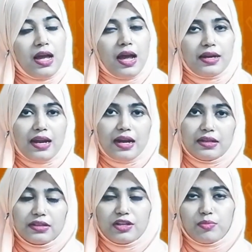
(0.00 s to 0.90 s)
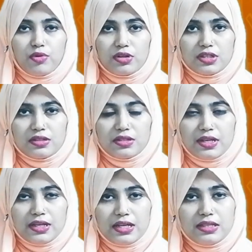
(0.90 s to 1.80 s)
And another important
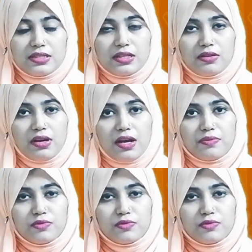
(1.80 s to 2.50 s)
thing is you have